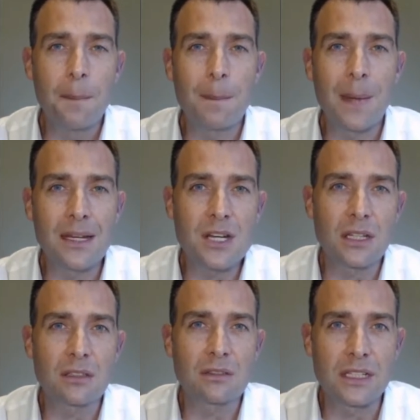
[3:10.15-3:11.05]
managing
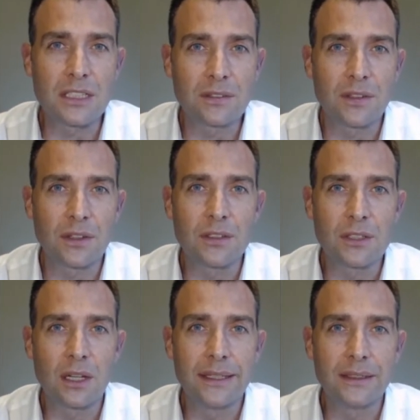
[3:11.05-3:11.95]
the risk for those
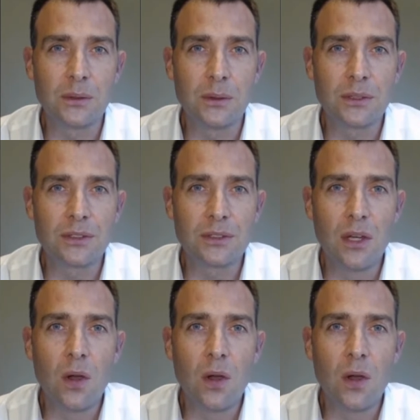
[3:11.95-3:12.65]
client orders.